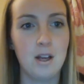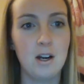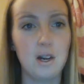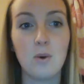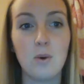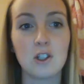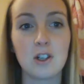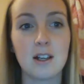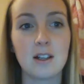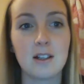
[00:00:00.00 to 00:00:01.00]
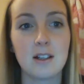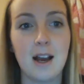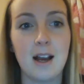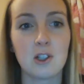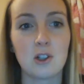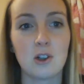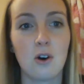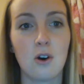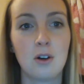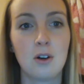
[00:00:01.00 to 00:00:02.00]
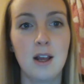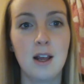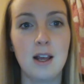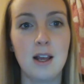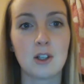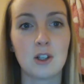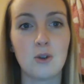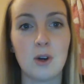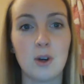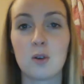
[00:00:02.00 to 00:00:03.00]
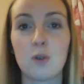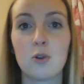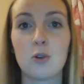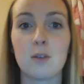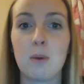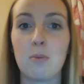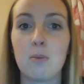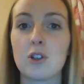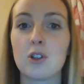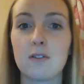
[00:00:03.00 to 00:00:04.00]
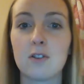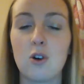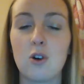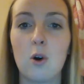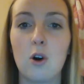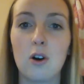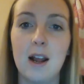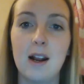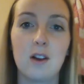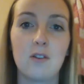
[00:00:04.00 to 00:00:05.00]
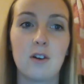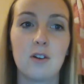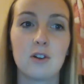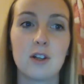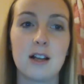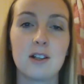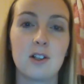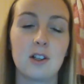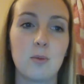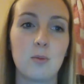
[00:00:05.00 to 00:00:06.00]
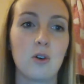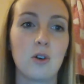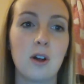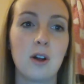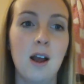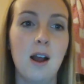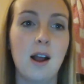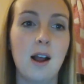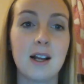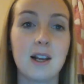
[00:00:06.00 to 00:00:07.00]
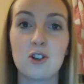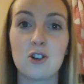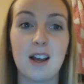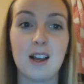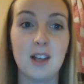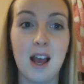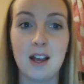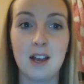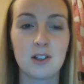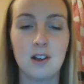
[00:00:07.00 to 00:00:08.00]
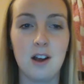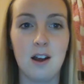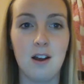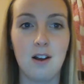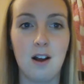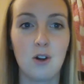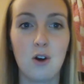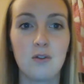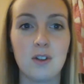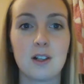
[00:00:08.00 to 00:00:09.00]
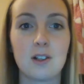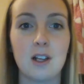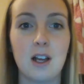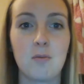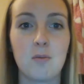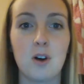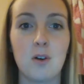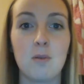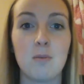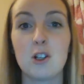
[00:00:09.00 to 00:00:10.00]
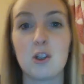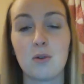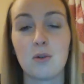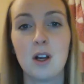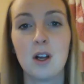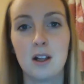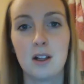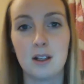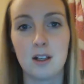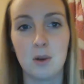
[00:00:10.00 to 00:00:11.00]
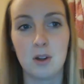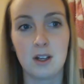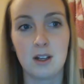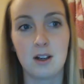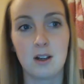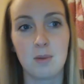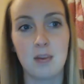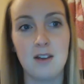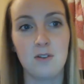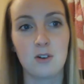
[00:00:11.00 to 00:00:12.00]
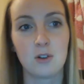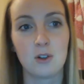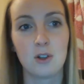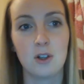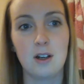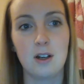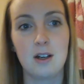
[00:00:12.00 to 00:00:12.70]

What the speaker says: Another question I get asked a lot is, do I still process my positives or work on any of the other tasks in the book? And the answer to that is yes. A lot of things that have become habitual, like my thinking and behaviours,